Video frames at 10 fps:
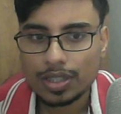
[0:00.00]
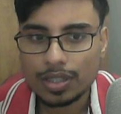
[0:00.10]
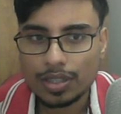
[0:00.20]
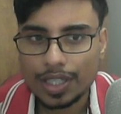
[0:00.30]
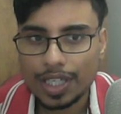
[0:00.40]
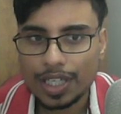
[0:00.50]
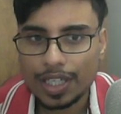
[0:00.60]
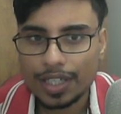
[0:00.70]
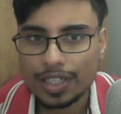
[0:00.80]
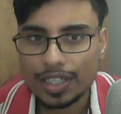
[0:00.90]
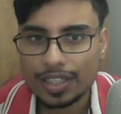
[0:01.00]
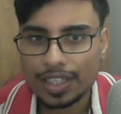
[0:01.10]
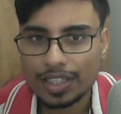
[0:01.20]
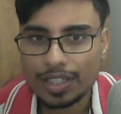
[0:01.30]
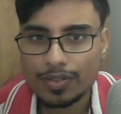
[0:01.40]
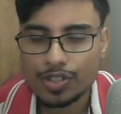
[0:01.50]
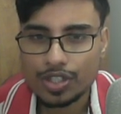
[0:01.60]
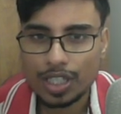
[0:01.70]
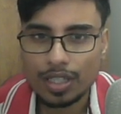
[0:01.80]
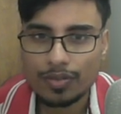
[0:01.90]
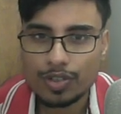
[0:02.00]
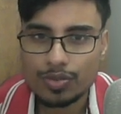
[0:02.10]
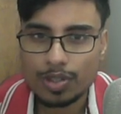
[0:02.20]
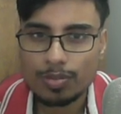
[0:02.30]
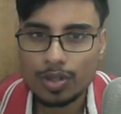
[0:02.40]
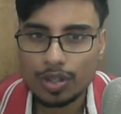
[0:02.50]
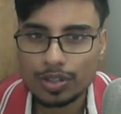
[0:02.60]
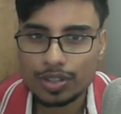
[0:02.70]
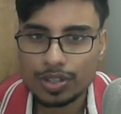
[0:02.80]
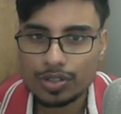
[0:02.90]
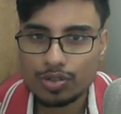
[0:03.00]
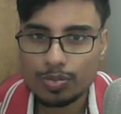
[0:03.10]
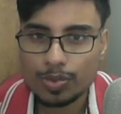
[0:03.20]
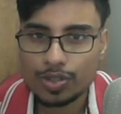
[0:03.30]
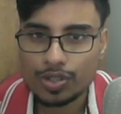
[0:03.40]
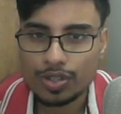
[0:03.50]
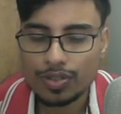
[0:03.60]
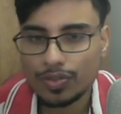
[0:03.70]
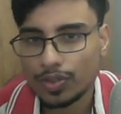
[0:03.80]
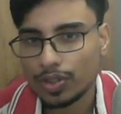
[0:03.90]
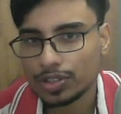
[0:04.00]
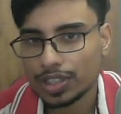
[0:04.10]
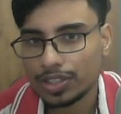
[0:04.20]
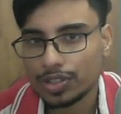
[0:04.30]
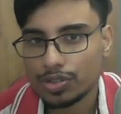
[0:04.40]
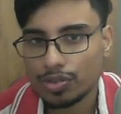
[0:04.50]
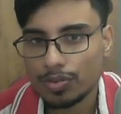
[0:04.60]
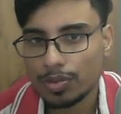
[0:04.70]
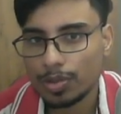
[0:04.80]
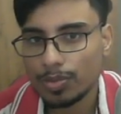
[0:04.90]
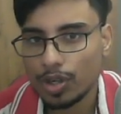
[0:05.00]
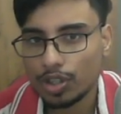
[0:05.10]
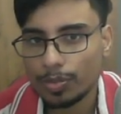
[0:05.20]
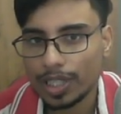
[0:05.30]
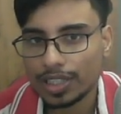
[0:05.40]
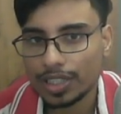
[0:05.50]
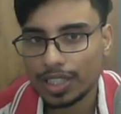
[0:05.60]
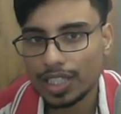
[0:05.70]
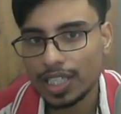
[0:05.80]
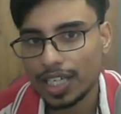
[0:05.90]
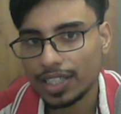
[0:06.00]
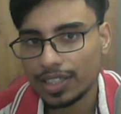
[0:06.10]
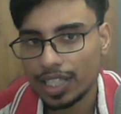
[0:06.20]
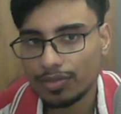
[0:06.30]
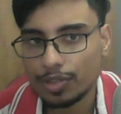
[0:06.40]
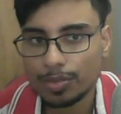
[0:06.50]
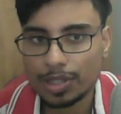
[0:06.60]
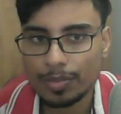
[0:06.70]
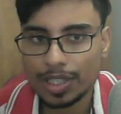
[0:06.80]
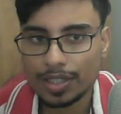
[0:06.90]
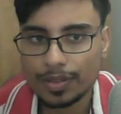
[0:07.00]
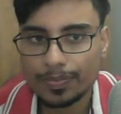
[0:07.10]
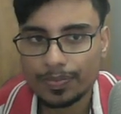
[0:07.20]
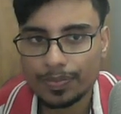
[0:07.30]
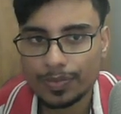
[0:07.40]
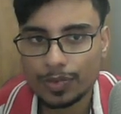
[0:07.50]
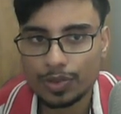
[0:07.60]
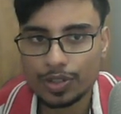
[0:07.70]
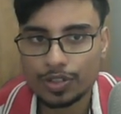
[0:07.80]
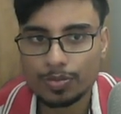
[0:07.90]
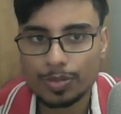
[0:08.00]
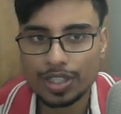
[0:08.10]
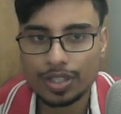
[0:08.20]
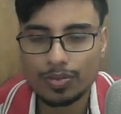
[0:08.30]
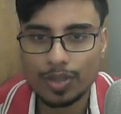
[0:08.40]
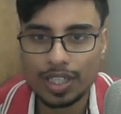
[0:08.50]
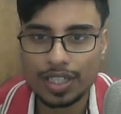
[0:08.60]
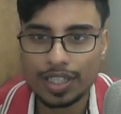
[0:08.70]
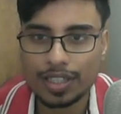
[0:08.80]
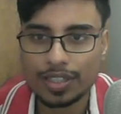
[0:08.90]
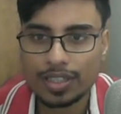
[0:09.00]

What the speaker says: a8 and can give a check, which will block these two positions of course, and these two will be blocked by the king, and that would be a mate. So this is mate in 1 again.